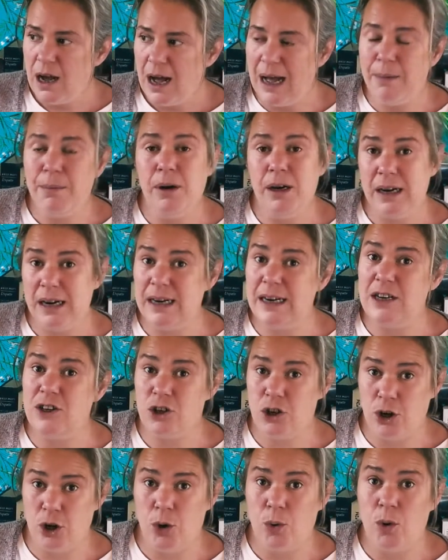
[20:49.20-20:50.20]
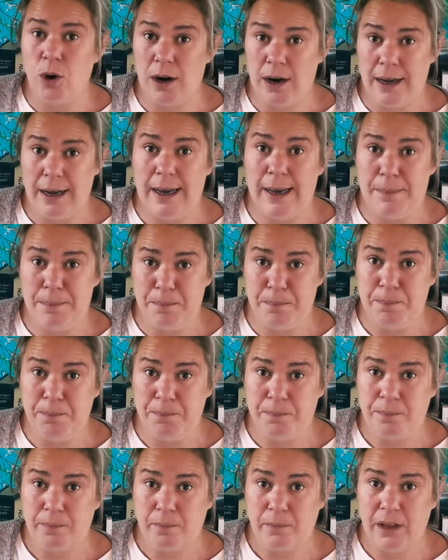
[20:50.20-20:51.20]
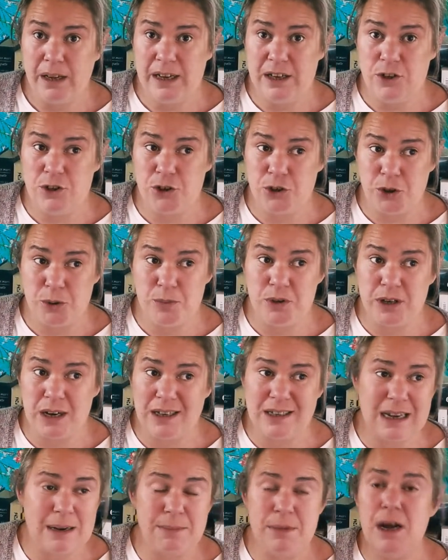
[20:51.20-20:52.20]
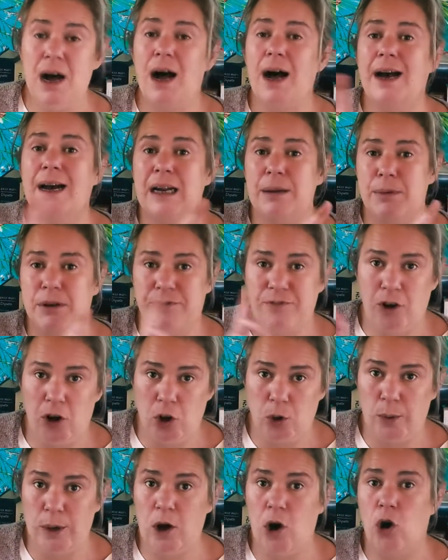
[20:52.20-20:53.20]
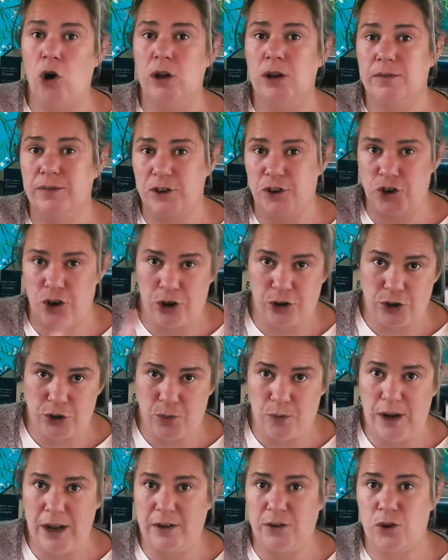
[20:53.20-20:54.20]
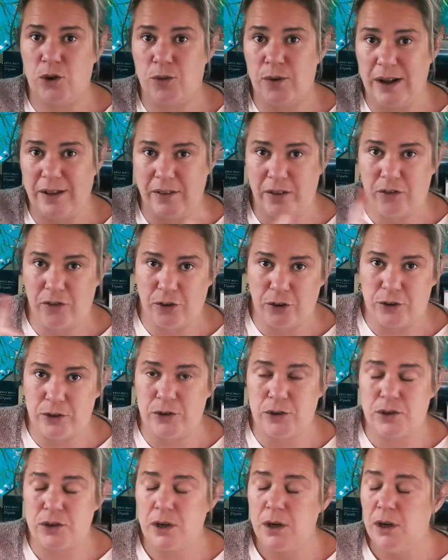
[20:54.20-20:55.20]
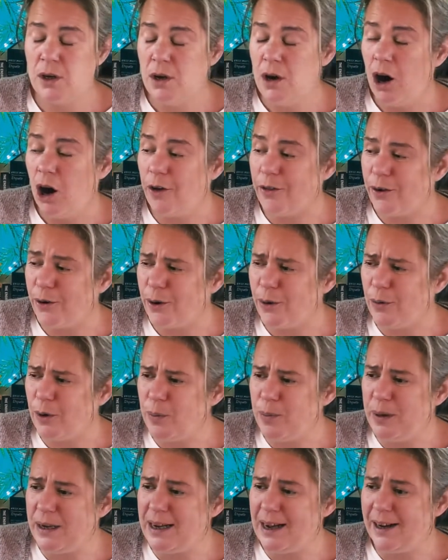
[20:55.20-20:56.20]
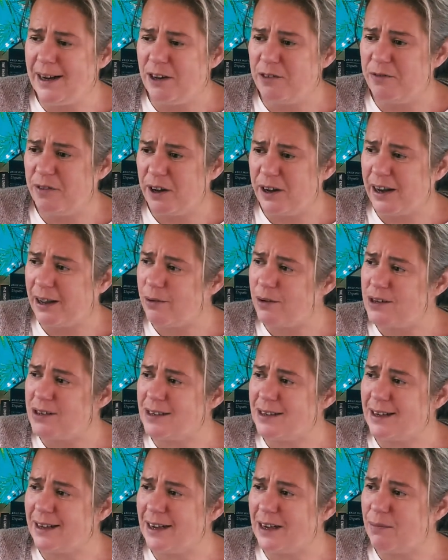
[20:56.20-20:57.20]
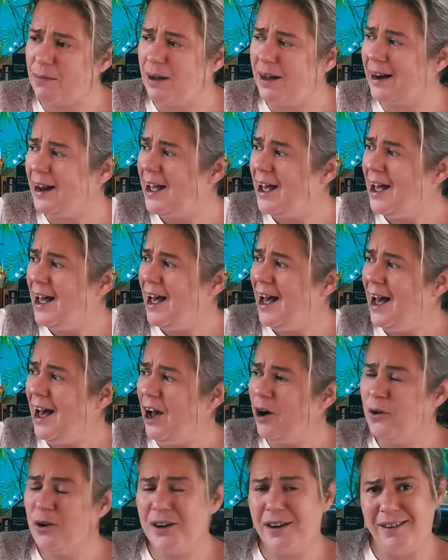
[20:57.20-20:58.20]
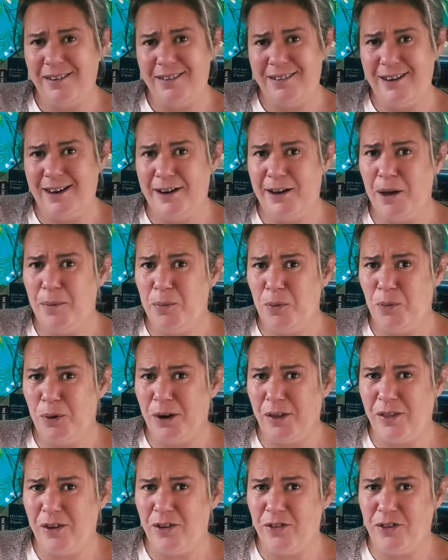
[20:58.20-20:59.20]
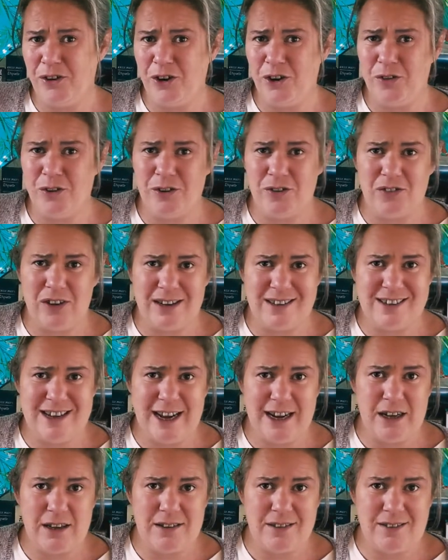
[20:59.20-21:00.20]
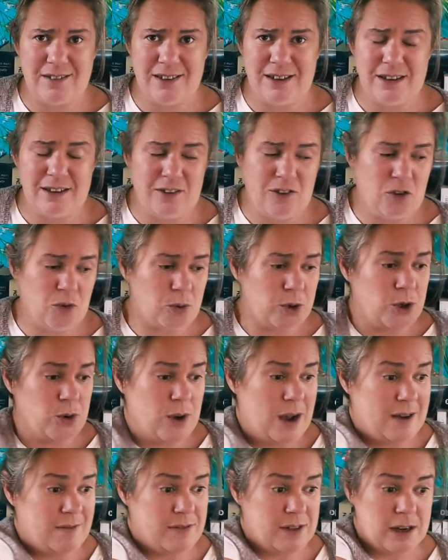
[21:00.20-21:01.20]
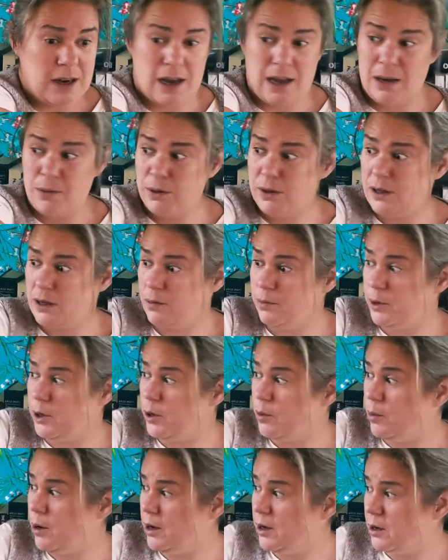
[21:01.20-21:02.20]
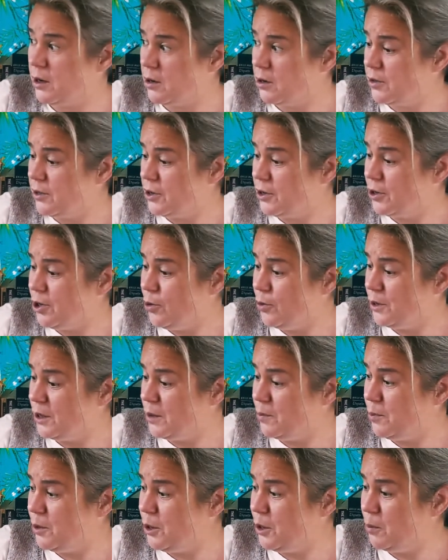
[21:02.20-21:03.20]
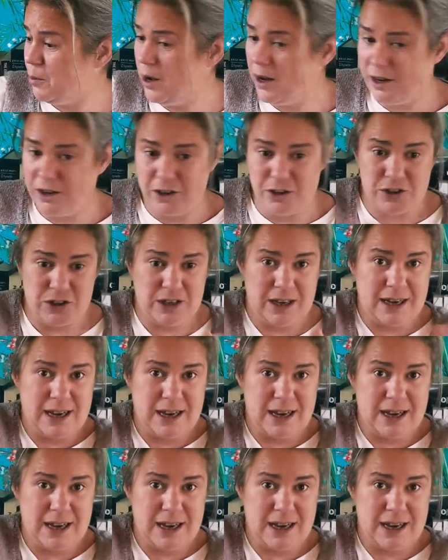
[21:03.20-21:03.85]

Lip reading: I'm going to need to know where I am in terms of, because I'm not going to be following all of the charts around and around in circles. Although it would be kind of fun. I was thinking about how could I set up one of those, you know, those like tech scenes where you have the guy with the computer monitor or the girl with the computer monitors